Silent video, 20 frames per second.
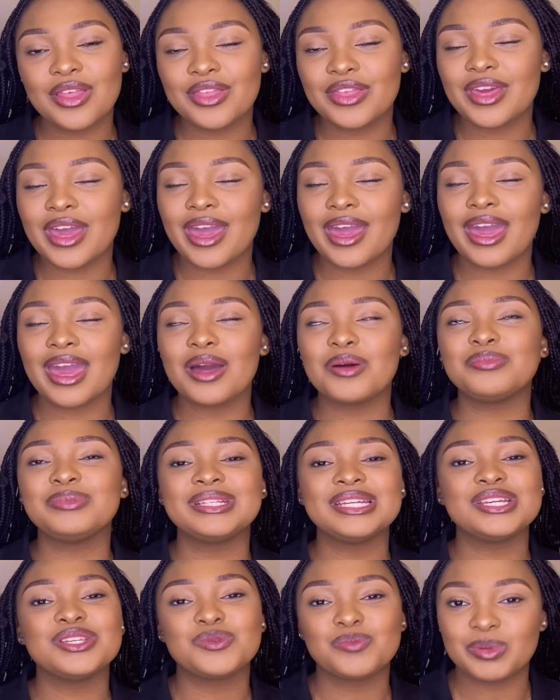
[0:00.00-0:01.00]
there.
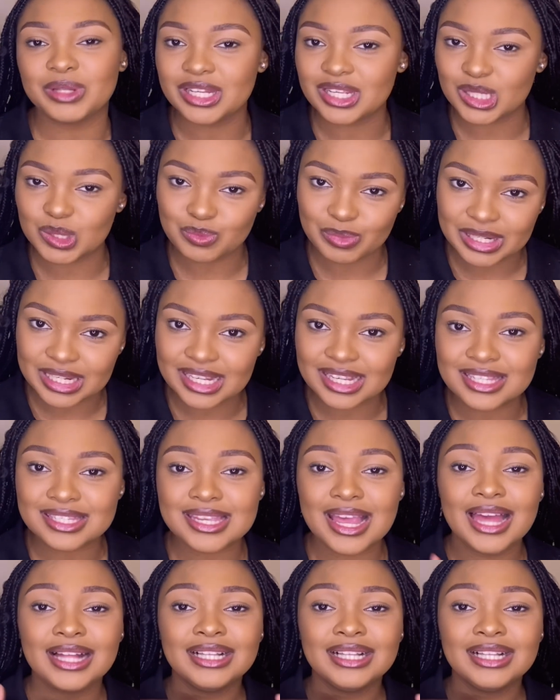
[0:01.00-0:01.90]
Please, please, please.